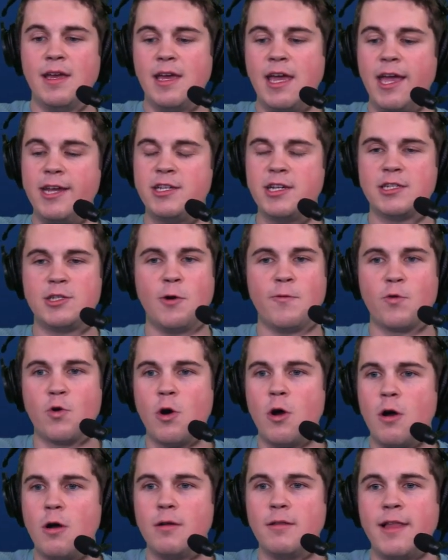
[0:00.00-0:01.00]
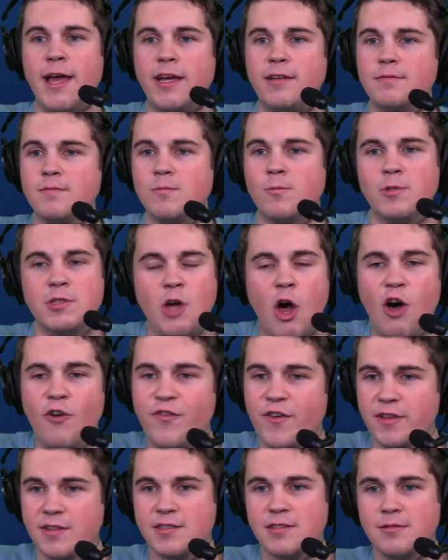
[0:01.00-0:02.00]
he's just overall, like, with
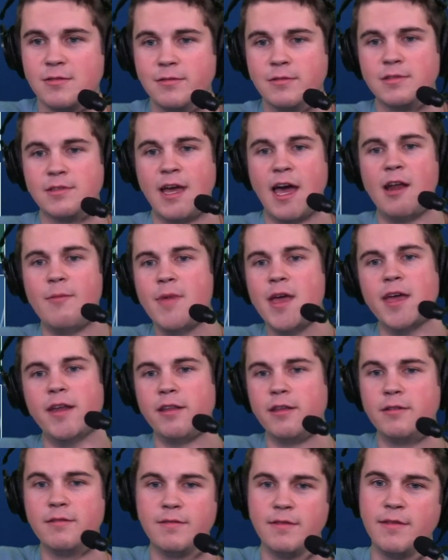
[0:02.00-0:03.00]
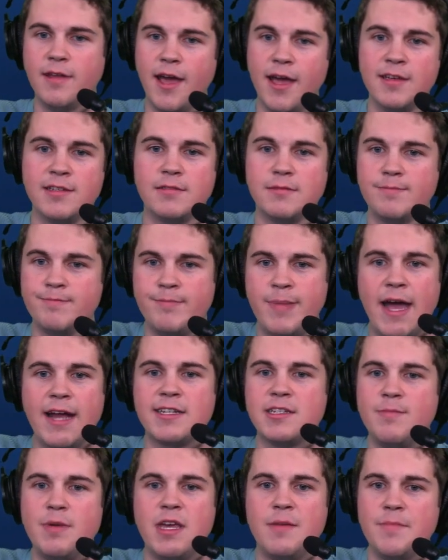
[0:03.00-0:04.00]
Dolphins, he's kind of mid. He's back
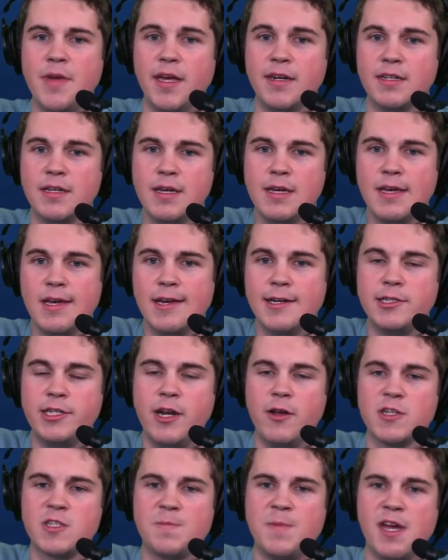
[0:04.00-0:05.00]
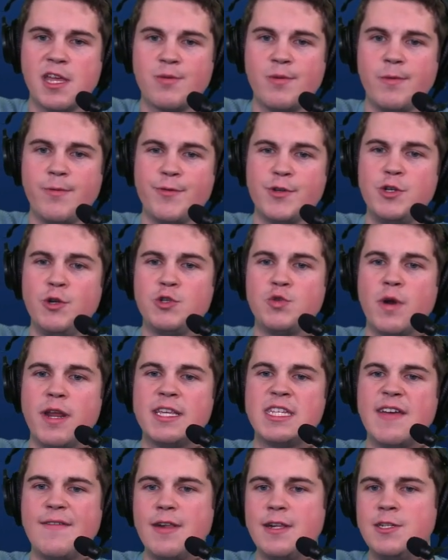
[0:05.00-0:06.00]
to being mid. Geno Smith went for
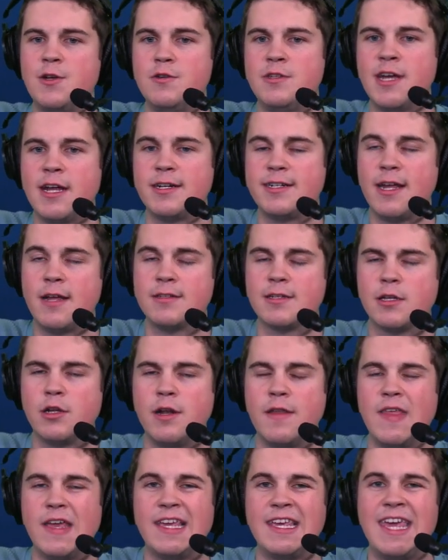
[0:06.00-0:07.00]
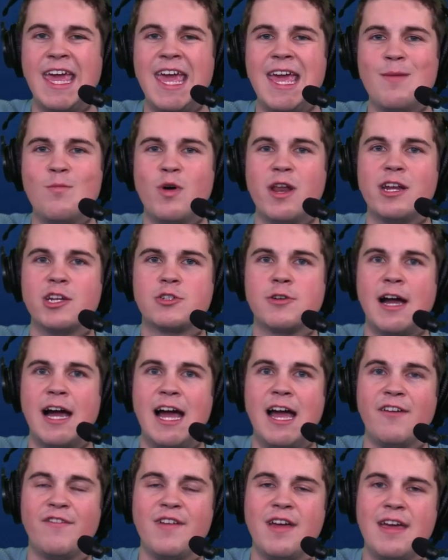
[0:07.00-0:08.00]
227 and two touchdowns, including the game-winning
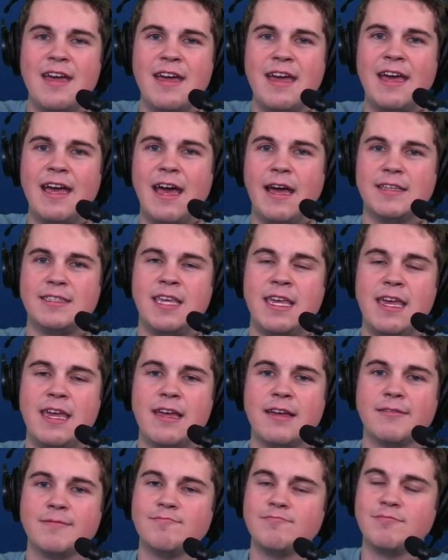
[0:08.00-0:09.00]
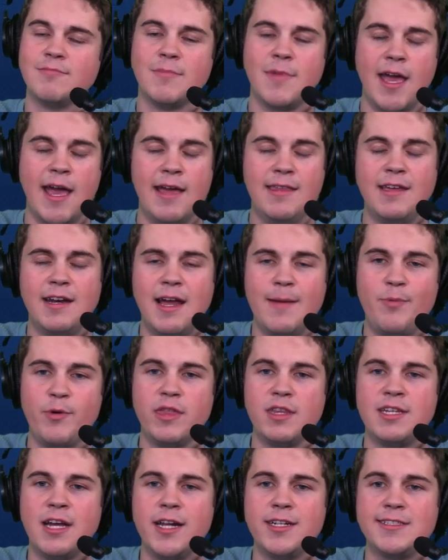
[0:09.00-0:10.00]
drive, as he ended up with
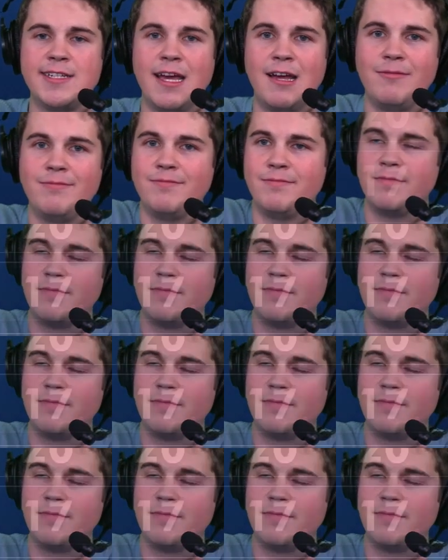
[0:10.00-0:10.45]
a touchdown.